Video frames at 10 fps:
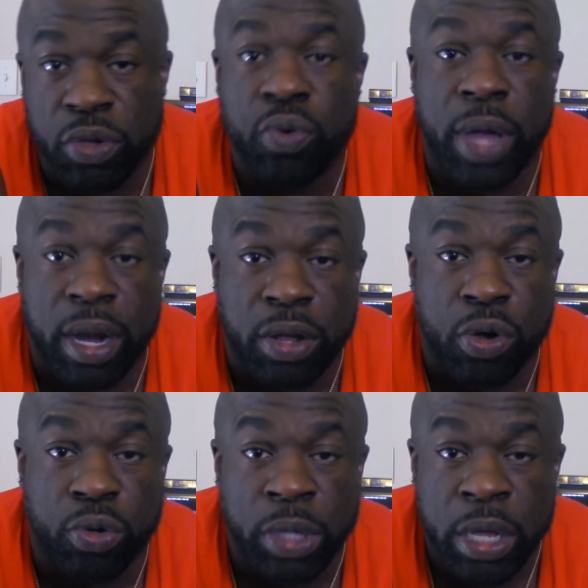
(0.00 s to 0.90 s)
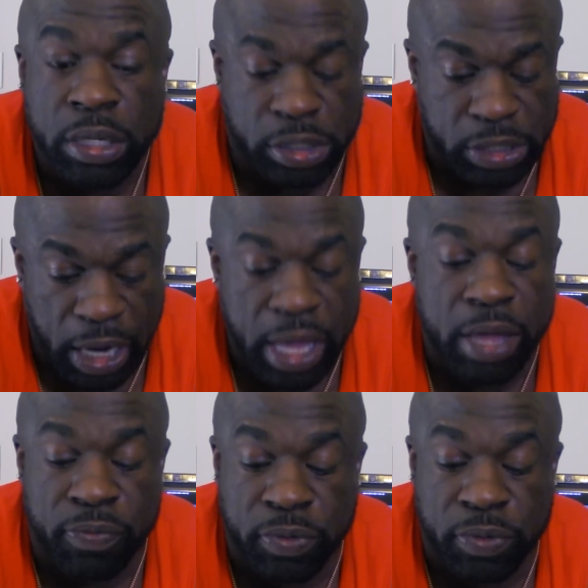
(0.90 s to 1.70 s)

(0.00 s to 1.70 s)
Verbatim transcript: You gotta go slave